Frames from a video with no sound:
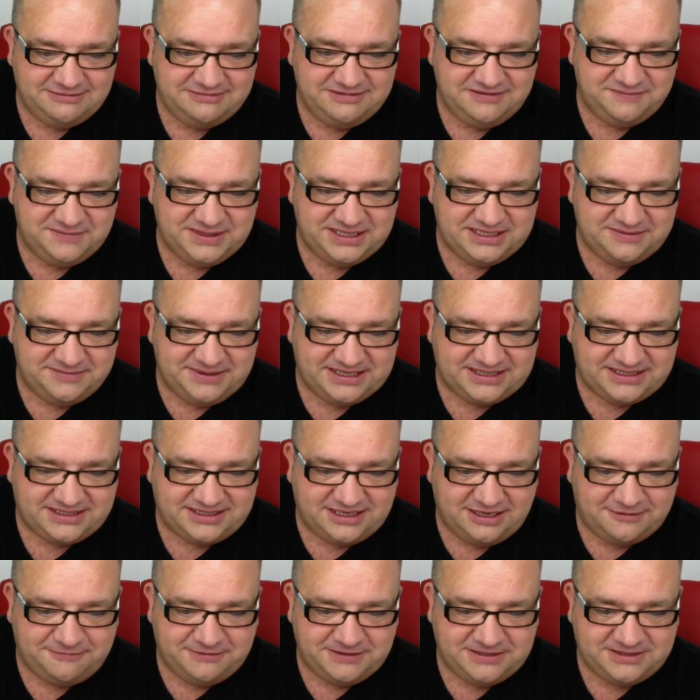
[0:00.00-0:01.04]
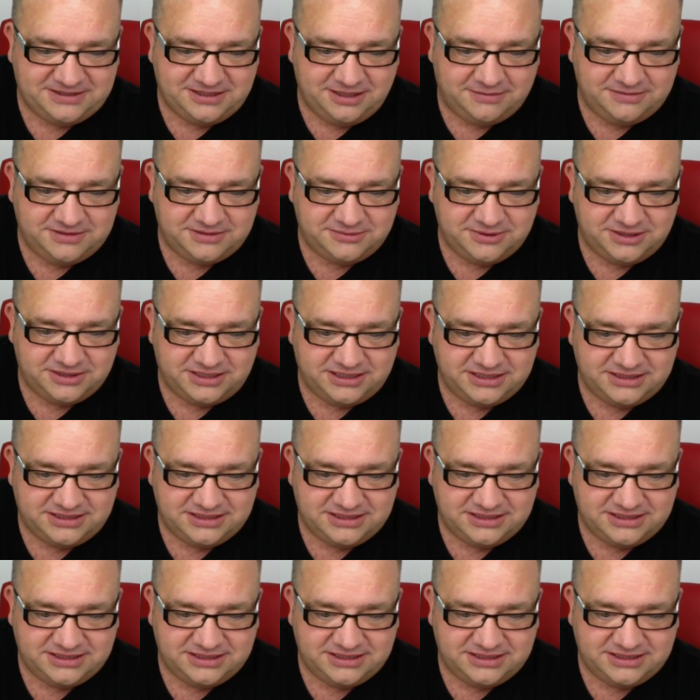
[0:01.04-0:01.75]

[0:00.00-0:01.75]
We've made a big step in terms of working